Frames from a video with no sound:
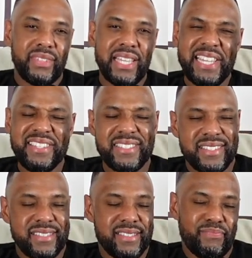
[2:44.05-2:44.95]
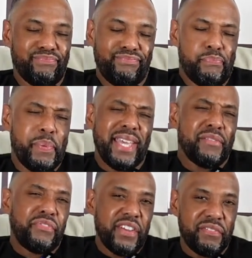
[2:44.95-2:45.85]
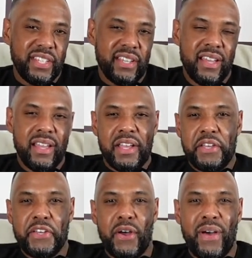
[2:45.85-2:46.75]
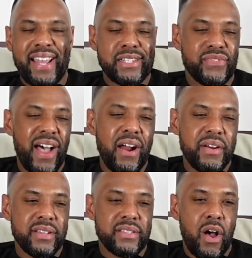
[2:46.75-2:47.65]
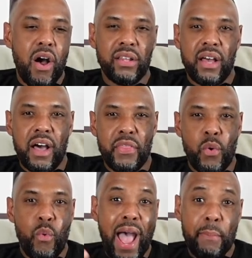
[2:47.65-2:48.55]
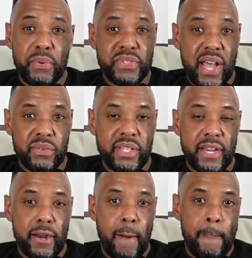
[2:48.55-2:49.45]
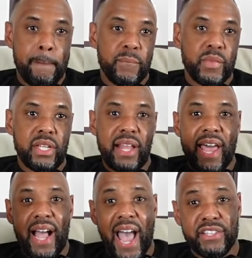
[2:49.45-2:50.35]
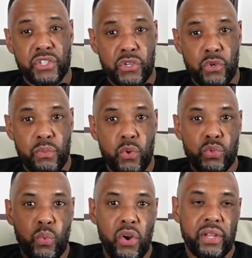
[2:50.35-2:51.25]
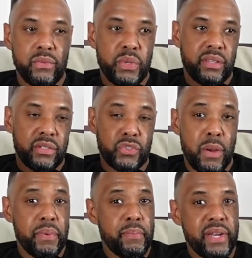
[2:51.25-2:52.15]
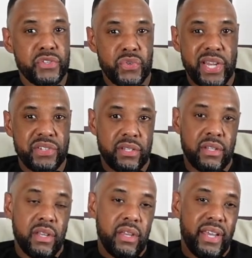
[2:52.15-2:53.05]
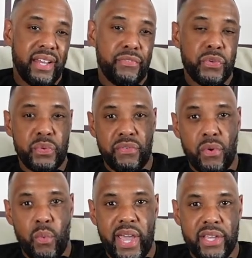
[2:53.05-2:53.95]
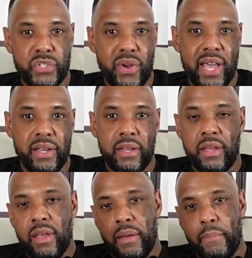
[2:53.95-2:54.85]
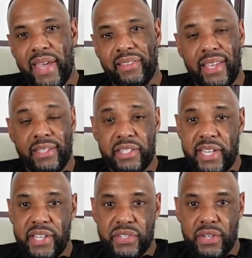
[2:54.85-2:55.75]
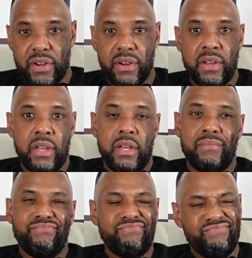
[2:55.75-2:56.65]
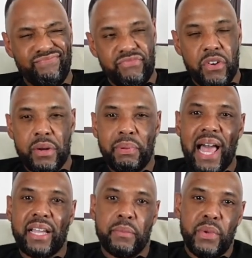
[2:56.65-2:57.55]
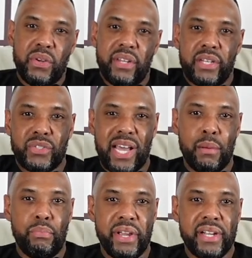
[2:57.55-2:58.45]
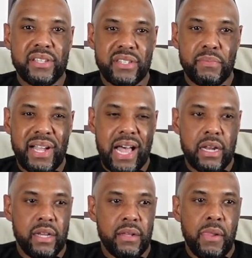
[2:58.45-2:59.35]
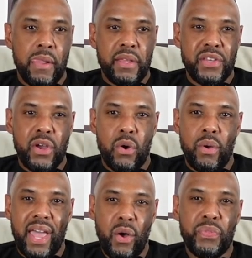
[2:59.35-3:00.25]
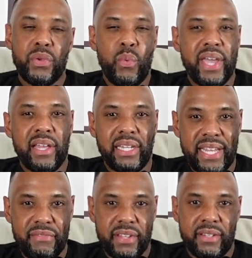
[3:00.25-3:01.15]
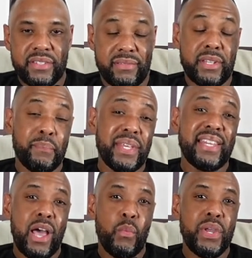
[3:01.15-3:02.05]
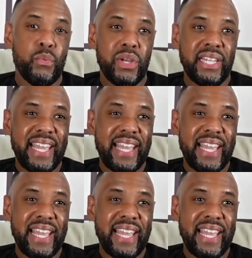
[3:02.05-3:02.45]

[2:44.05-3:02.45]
He's just being 50, you know. And as far as all the other rappers out there, like Ice Cube, who's working with the Trump administration in a few different ways, trying to make things easier for the black community and trying to bring us some kind of, you know, healthy way of living, something that we really